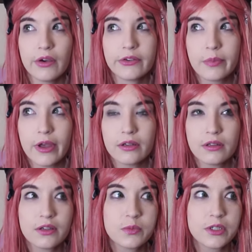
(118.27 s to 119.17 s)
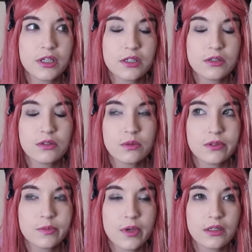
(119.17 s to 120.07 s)
expectations to
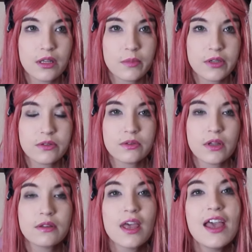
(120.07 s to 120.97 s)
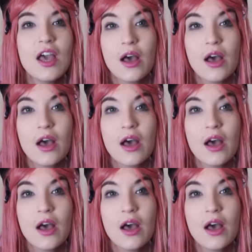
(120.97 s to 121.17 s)
expect, that makes no sense.